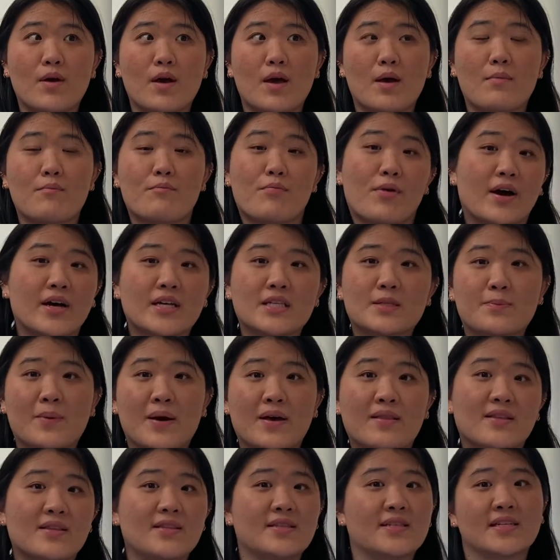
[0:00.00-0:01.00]
impressed
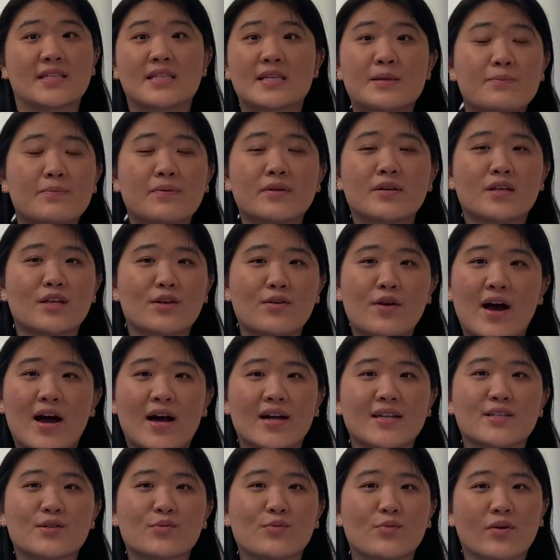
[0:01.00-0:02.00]
by the discipline you
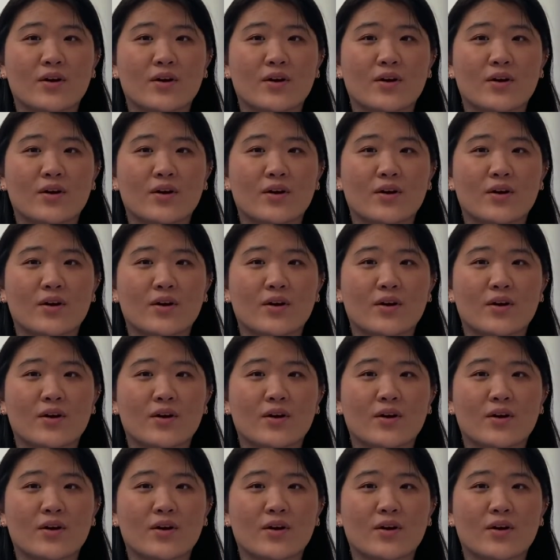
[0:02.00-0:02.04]
had to